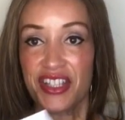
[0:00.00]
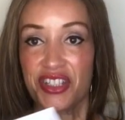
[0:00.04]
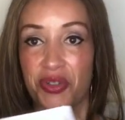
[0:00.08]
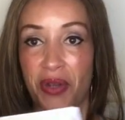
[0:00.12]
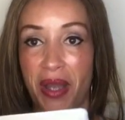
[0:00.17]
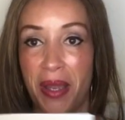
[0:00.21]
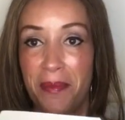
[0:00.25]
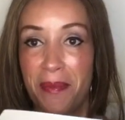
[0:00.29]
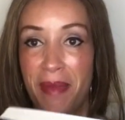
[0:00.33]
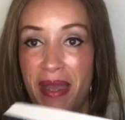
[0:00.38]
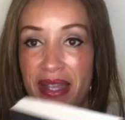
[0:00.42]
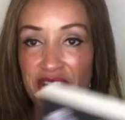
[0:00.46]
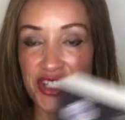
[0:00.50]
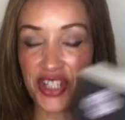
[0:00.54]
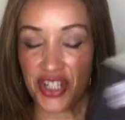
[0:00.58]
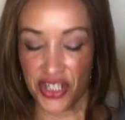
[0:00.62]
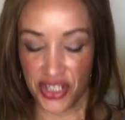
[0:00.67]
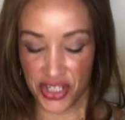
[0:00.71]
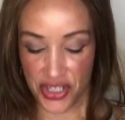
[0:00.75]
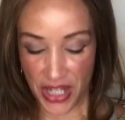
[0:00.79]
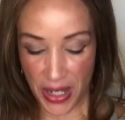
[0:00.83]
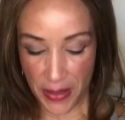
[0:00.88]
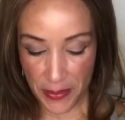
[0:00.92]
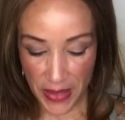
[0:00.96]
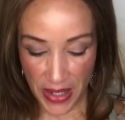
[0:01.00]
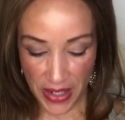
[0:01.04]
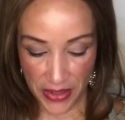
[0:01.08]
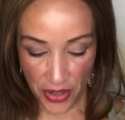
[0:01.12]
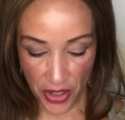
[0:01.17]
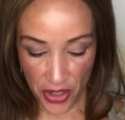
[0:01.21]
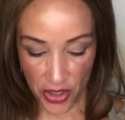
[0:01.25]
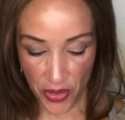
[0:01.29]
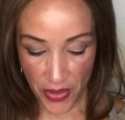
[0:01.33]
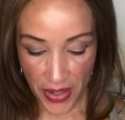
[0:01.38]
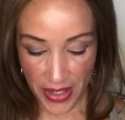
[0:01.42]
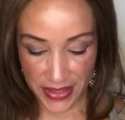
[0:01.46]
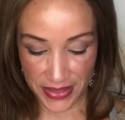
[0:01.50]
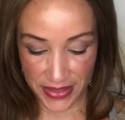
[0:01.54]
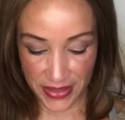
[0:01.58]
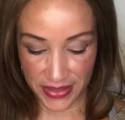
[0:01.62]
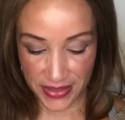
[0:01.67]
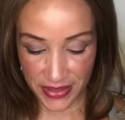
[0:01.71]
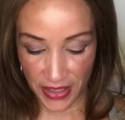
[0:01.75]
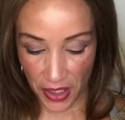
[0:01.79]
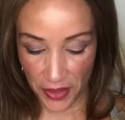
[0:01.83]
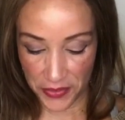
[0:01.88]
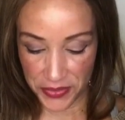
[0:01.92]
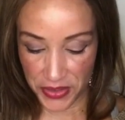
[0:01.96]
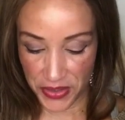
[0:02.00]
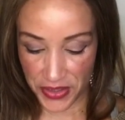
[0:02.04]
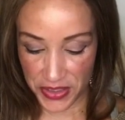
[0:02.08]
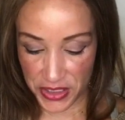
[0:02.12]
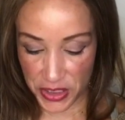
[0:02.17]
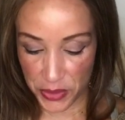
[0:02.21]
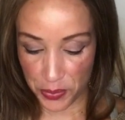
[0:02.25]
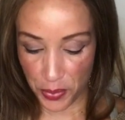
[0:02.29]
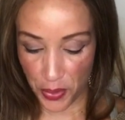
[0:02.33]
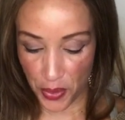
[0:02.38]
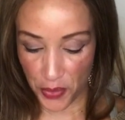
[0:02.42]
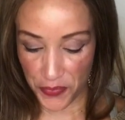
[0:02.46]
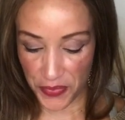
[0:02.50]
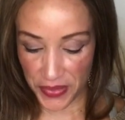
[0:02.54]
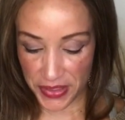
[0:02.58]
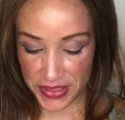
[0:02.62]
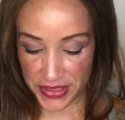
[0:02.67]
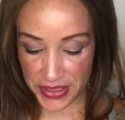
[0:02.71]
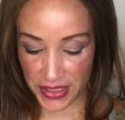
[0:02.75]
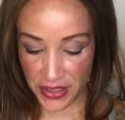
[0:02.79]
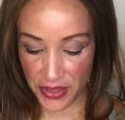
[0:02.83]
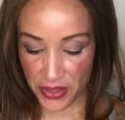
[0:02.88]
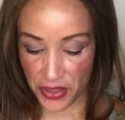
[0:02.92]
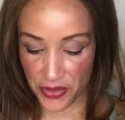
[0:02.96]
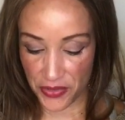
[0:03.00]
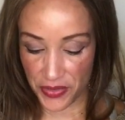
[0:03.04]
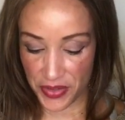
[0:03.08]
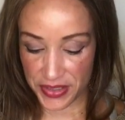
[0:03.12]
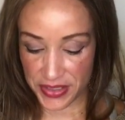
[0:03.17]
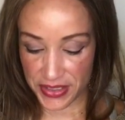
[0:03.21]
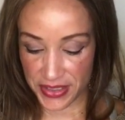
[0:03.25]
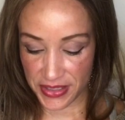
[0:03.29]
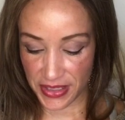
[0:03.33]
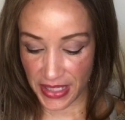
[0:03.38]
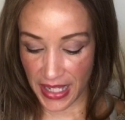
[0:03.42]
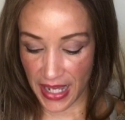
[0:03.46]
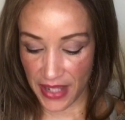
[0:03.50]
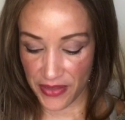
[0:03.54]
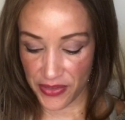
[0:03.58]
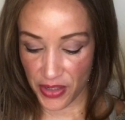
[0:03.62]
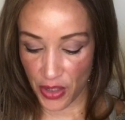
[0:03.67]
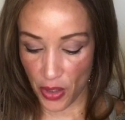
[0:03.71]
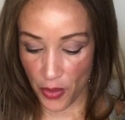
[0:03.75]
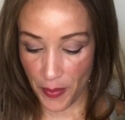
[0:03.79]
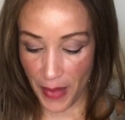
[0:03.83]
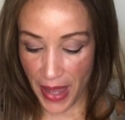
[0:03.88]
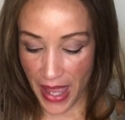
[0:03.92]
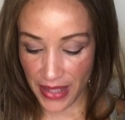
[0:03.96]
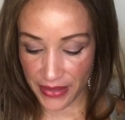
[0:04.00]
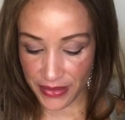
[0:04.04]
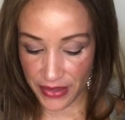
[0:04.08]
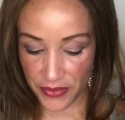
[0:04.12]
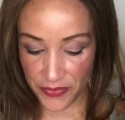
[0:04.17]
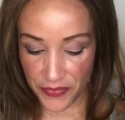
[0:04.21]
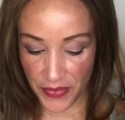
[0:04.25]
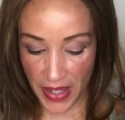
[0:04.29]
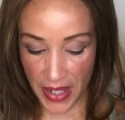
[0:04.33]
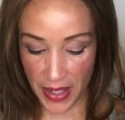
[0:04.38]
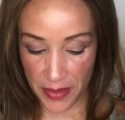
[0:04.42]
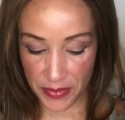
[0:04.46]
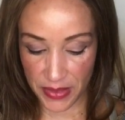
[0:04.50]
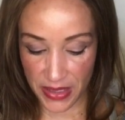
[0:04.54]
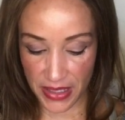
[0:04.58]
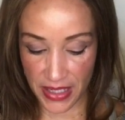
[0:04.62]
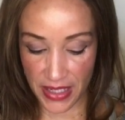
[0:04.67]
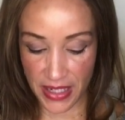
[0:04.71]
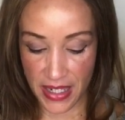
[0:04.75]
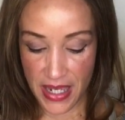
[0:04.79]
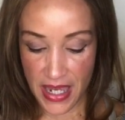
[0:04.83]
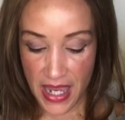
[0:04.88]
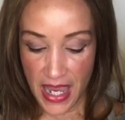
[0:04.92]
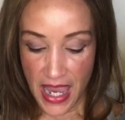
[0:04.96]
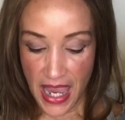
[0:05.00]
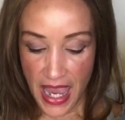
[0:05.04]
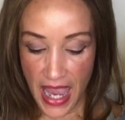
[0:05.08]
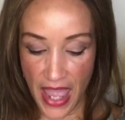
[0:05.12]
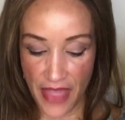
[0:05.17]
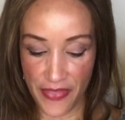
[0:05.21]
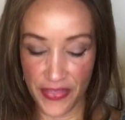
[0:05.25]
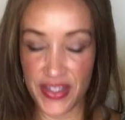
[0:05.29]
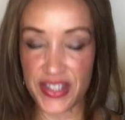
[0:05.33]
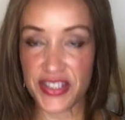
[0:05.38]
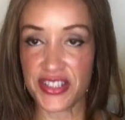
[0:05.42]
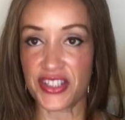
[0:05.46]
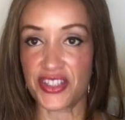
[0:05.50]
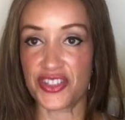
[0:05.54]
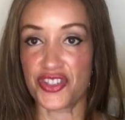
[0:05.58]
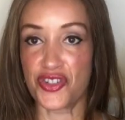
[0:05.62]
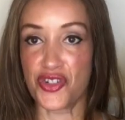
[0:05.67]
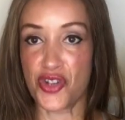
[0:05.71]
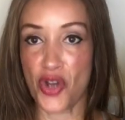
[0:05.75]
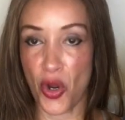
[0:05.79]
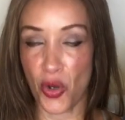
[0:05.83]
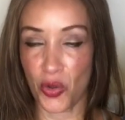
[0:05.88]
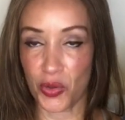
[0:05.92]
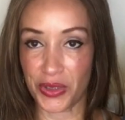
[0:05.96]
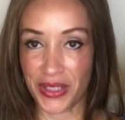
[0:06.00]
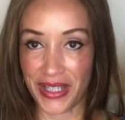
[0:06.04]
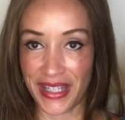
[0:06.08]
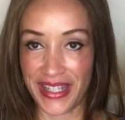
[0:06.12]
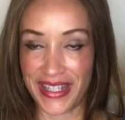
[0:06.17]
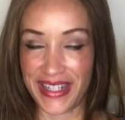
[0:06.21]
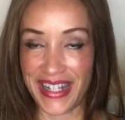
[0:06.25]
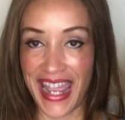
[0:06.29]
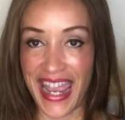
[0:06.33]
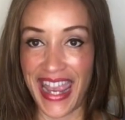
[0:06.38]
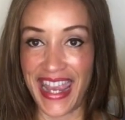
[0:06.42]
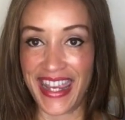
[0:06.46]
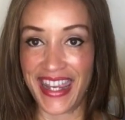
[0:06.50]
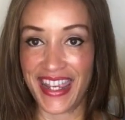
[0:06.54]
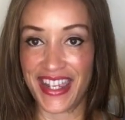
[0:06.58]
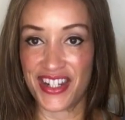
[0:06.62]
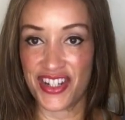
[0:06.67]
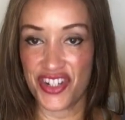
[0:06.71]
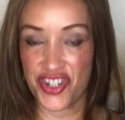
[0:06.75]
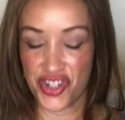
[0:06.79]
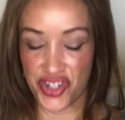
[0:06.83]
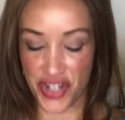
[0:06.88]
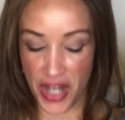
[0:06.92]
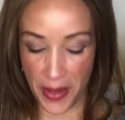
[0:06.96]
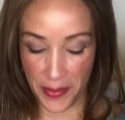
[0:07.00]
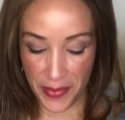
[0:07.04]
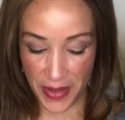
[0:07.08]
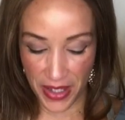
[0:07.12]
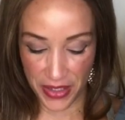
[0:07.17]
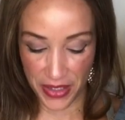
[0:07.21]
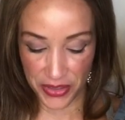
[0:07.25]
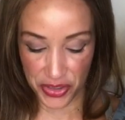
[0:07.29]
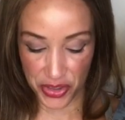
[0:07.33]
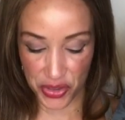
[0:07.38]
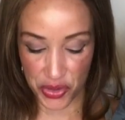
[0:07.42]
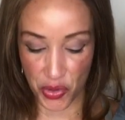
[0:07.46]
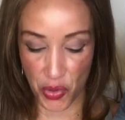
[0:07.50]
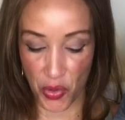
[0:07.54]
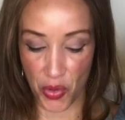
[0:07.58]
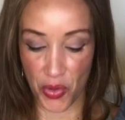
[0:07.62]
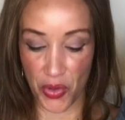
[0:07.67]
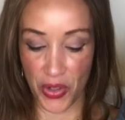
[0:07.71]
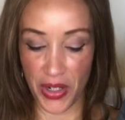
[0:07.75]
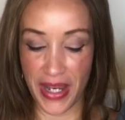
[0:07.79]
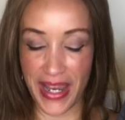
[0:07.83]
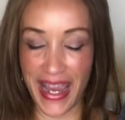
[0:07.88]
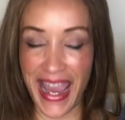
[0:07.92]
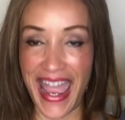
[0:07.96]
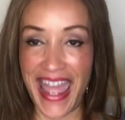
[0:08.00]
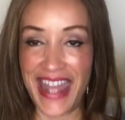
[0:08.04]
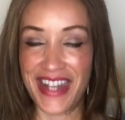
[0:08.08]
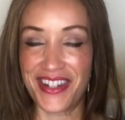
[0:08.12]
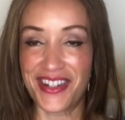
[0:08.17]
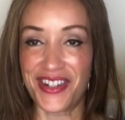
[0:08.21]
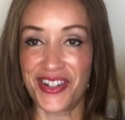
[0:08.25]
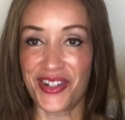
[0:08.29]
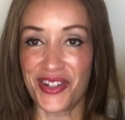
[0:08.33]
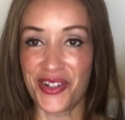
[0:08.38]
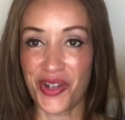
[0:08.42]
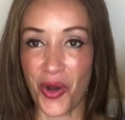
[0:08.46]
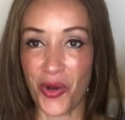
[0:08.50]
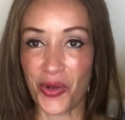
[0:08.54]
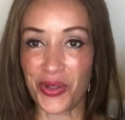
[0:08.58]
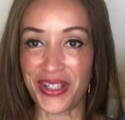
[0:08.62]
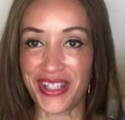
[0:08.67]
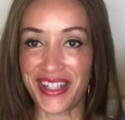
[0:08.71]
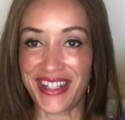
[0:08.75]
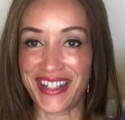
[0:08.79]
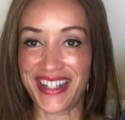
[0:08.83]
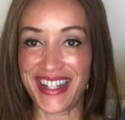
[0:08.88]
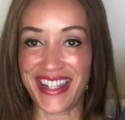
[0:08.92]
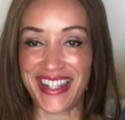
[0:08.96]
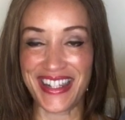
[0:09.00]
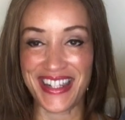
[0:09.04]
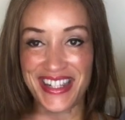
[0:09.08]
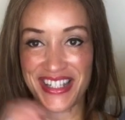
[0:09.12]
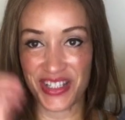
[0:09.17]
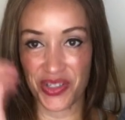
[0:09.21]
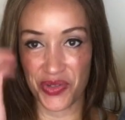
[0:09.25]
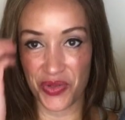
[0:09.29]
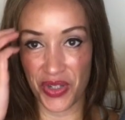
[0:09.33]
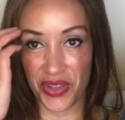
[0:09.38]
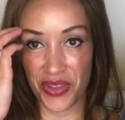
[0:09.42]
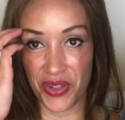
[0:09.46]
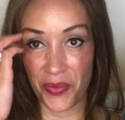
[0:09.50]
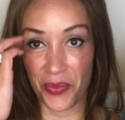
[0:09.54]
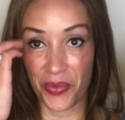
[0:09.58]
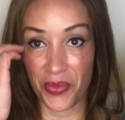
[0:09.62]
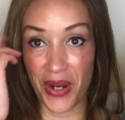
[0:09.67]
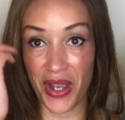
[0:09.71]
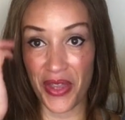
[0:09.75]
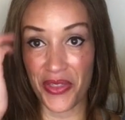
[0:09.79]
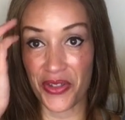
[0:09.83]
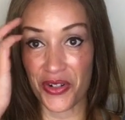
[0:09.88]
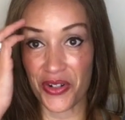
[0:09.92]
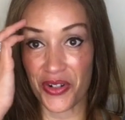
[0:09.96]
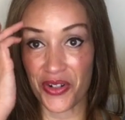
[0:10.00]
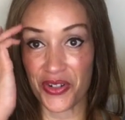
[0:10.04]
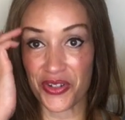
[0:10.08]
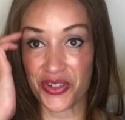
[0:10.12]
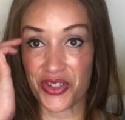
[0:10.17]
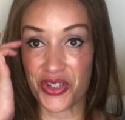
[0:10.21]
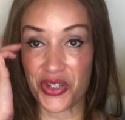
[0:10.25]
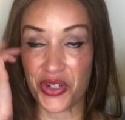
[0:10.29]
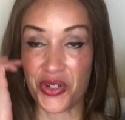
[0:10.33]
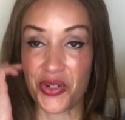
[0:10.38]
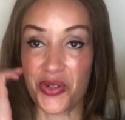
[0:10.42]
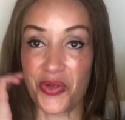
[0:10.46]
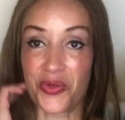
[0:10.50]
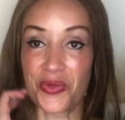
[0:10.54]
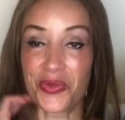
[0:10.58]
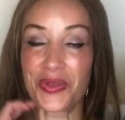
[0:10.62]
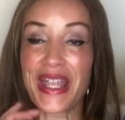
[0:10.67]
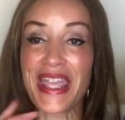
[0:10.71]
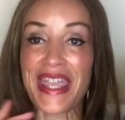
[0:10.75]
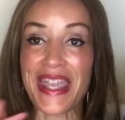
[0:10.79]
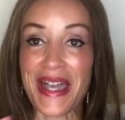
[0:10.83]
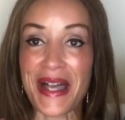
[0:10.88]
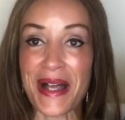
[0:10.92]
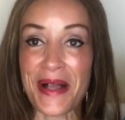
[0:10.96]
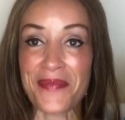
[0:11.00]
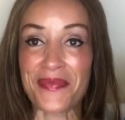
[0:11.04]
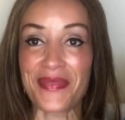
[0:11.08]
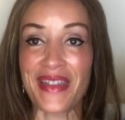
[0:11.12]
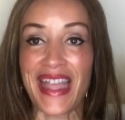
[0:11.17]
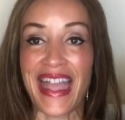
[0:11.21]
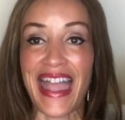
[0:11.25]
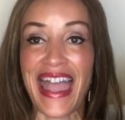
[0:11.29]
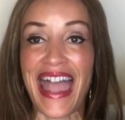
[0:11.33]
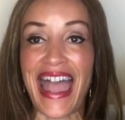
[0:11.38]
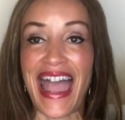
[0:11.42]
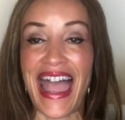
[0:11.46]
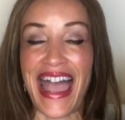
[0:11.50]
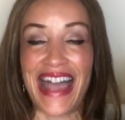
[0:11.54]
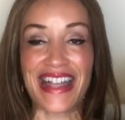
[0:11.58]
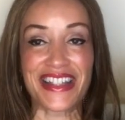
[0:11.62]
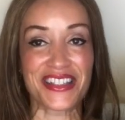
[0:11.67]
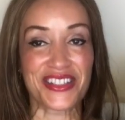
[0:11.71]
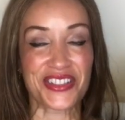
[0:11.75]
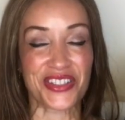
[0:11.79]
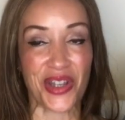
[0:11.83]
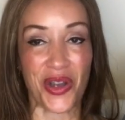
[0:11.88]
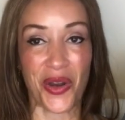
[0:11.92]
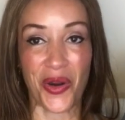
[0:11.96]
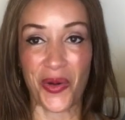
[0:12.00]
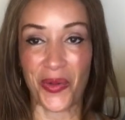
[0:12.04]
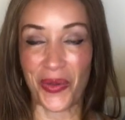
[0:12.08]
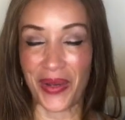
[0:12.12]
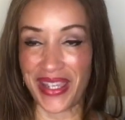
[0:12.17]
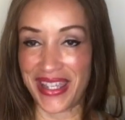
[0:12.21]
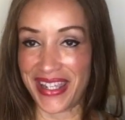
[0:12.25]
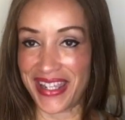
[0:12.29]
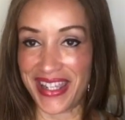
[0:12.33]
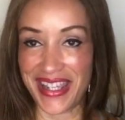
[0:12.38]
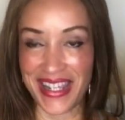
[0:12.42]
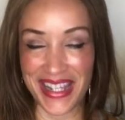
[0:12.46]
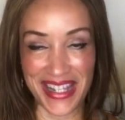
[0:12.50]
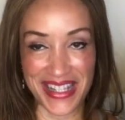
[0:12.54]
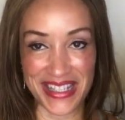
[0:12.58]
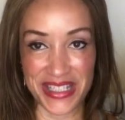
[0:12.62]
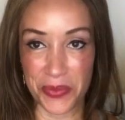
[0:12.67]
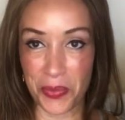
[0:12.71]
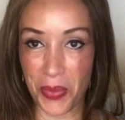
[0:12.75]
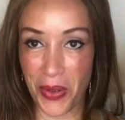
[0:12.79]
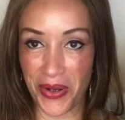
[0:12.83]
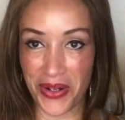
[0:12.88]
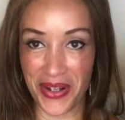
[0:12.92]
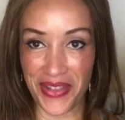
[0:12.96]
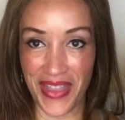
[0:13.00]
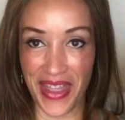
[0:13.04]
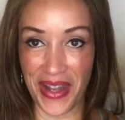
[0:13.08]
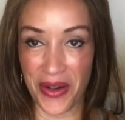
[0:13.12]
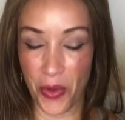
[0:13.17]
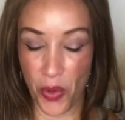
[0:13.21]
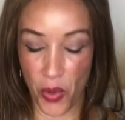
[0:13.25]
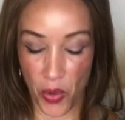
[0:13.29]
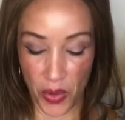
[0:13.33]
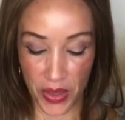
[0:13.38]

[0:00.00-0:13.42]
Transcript: So I mentioned Gemma and her crazy self. So this is Perfect Sinner. This is, again, the O'Malley family. And this is Nolan and Gemma's story. And Nolan is the brother to Liam. And so he is part of that whole